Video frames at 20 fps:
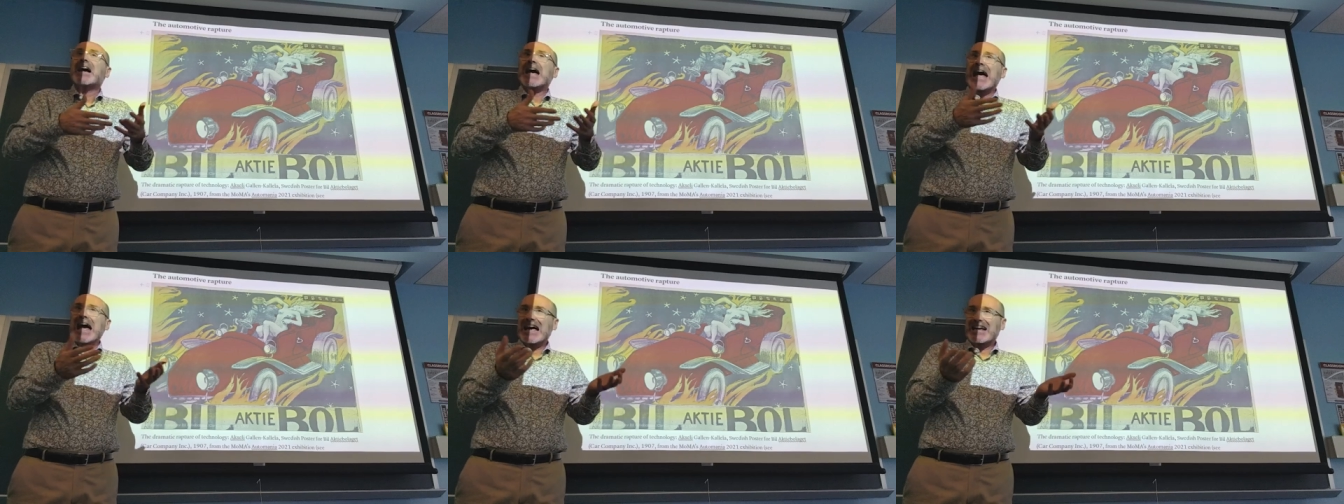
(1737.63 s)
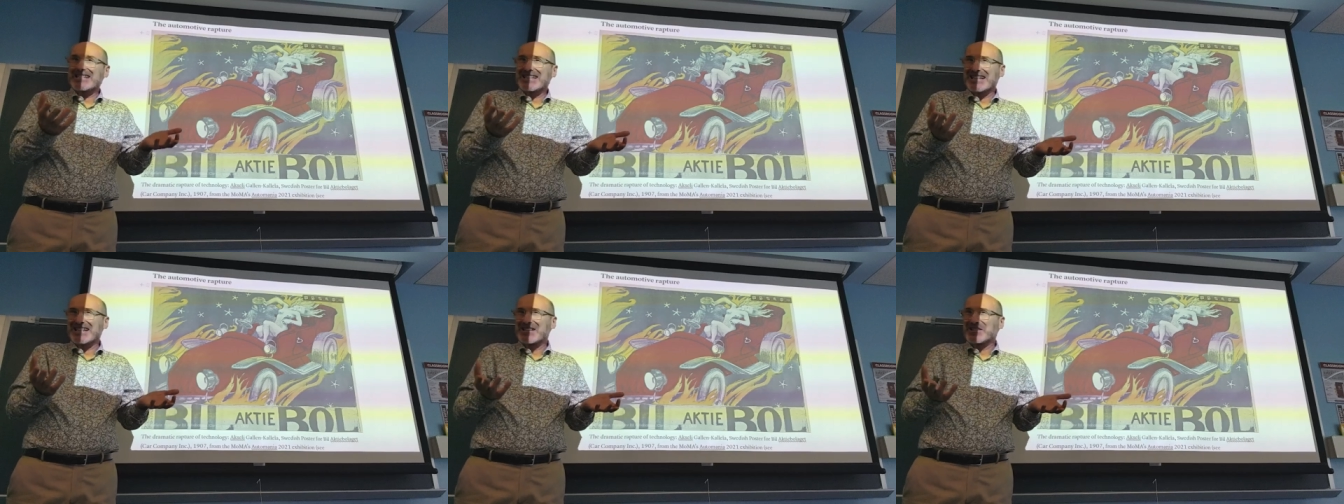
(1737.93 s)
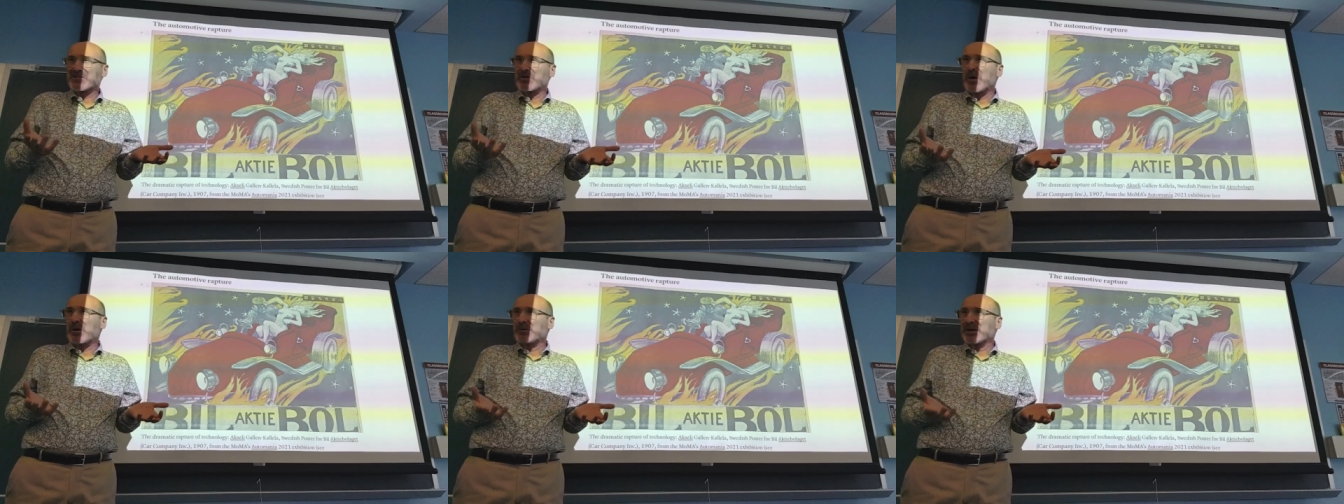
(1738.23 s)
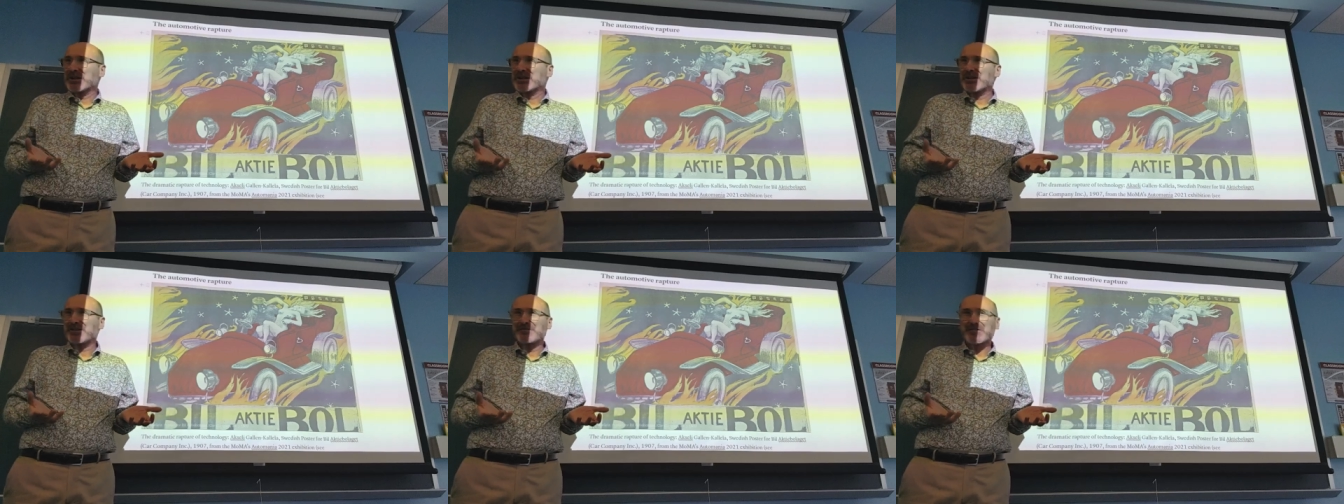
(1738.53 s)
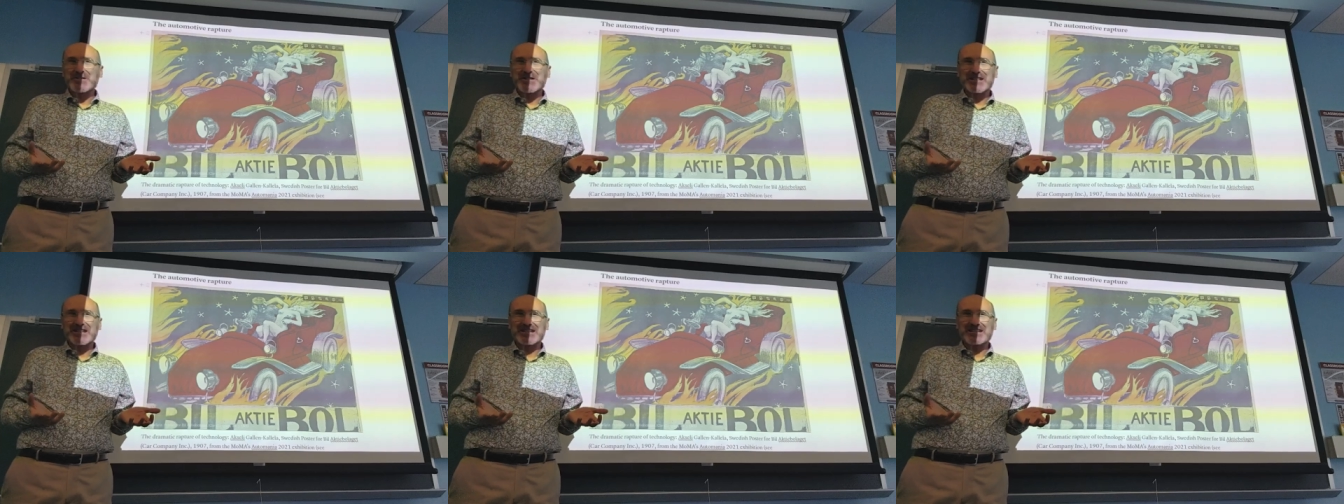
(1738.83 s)
access to our
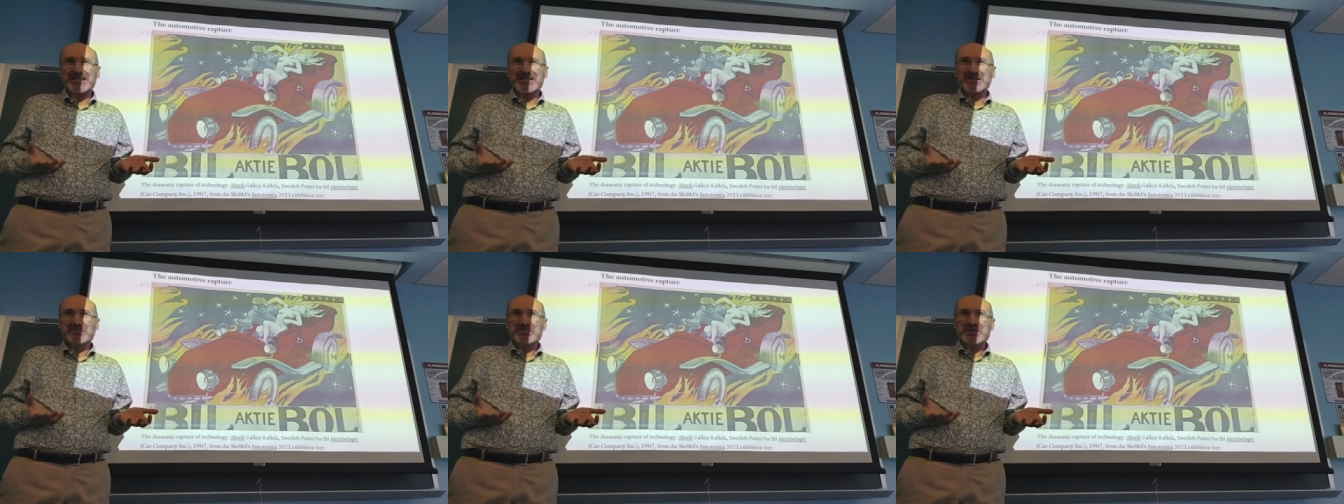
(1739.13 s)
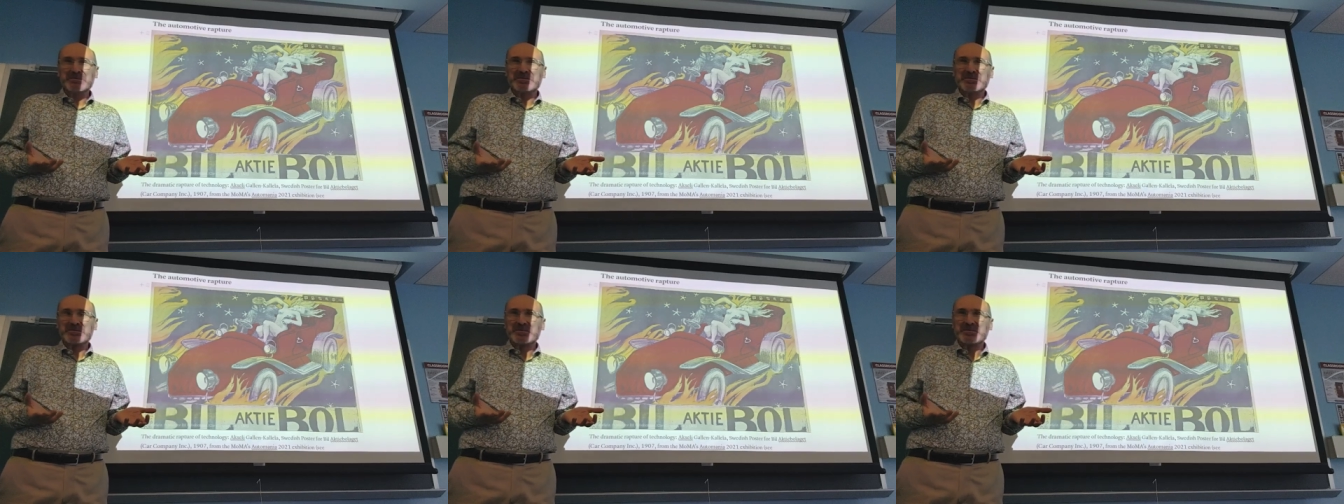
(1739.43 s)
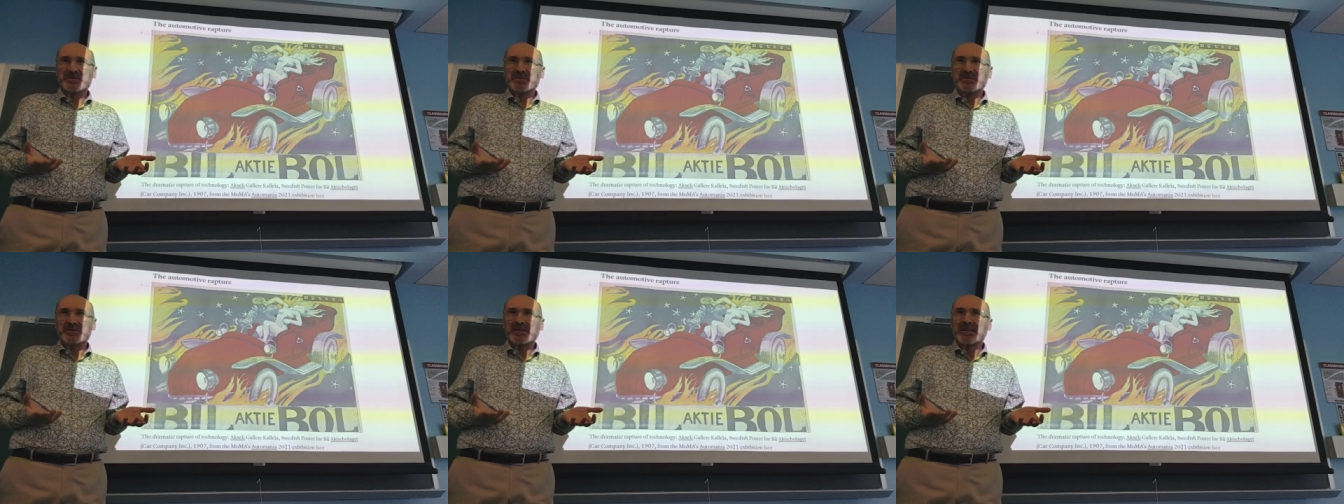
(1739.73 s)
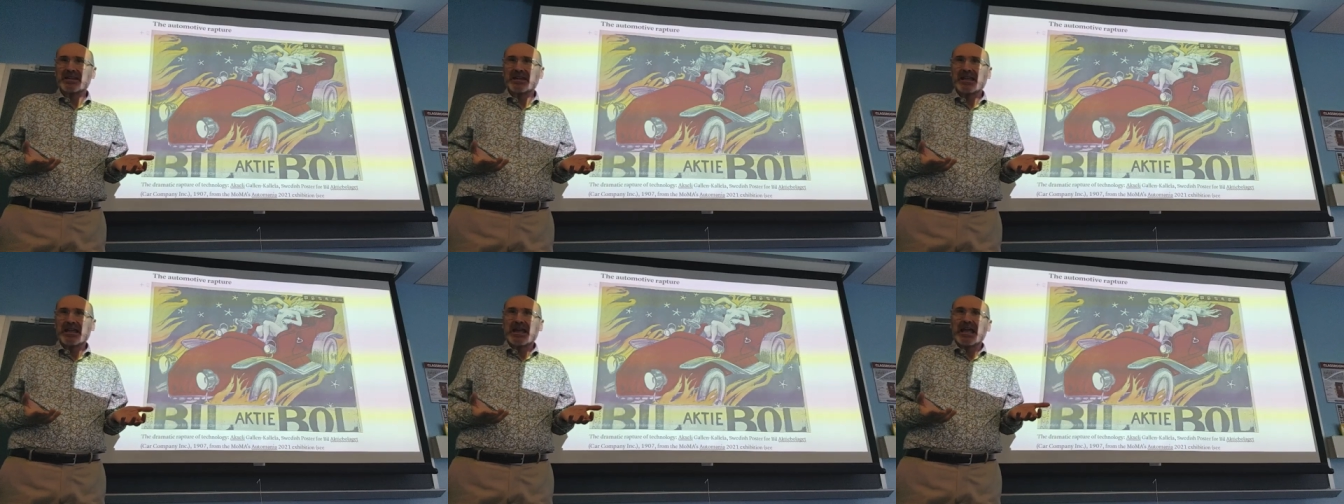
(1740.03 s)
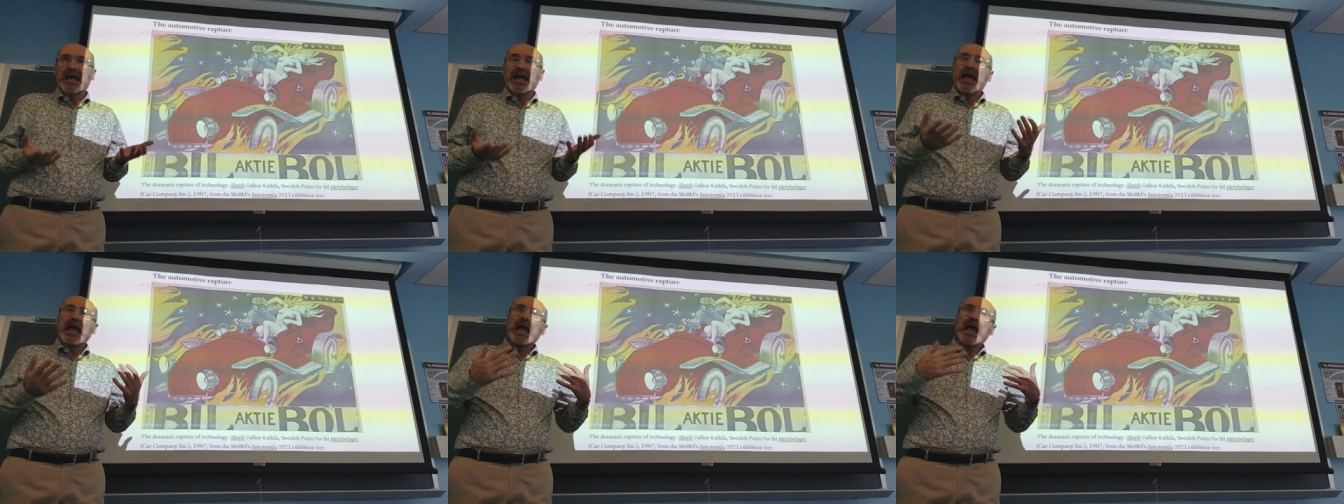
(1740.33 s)
nervous system,
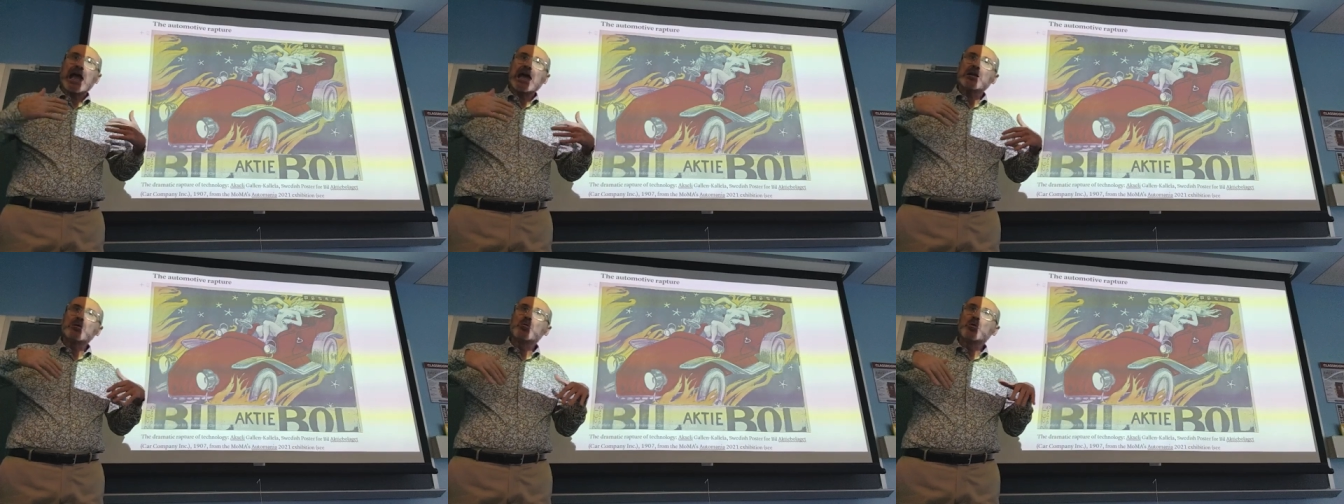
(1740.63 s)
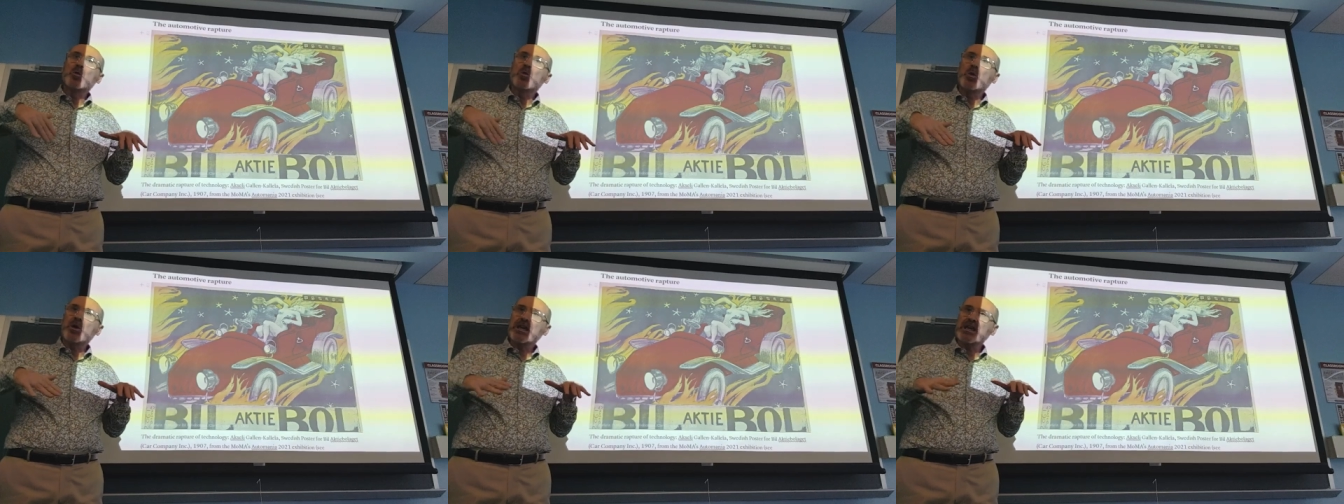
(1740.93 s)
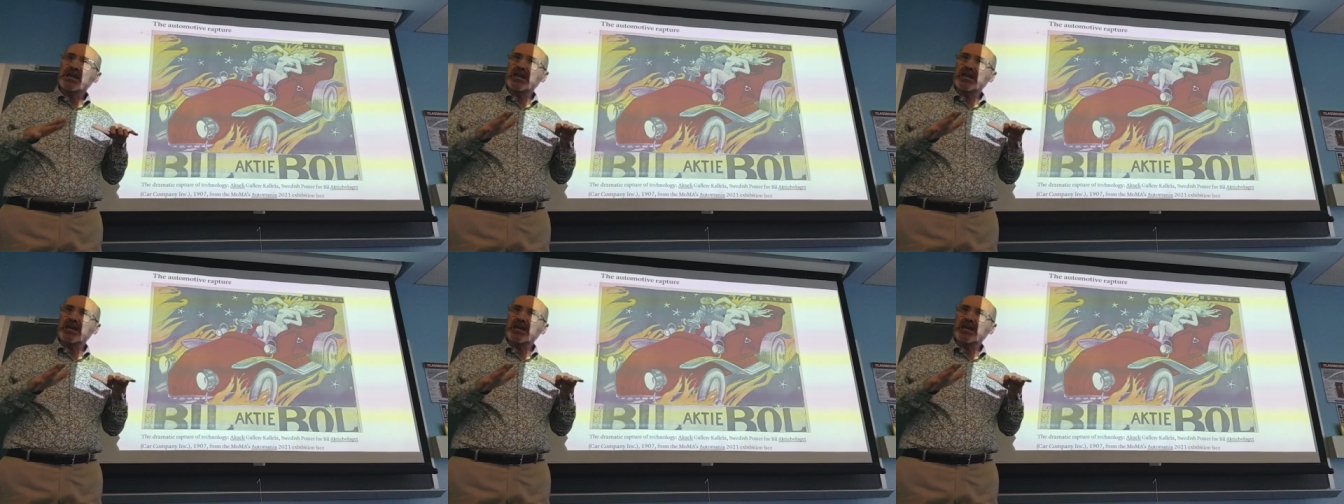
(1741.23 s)
and we,